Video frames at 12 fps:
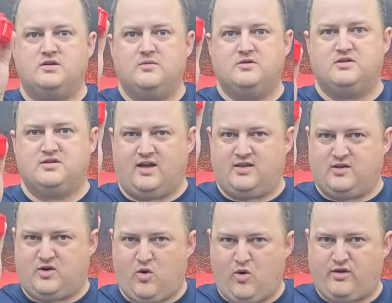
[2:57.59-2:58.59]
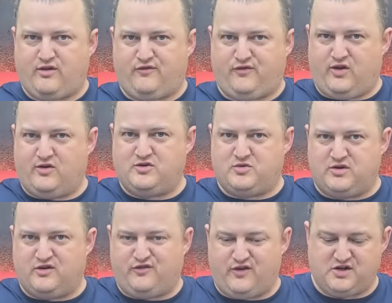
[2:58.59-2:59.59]
Almost looks like the cork that floats when
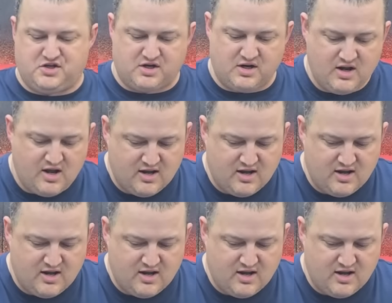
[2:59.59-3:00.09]
you're fishing.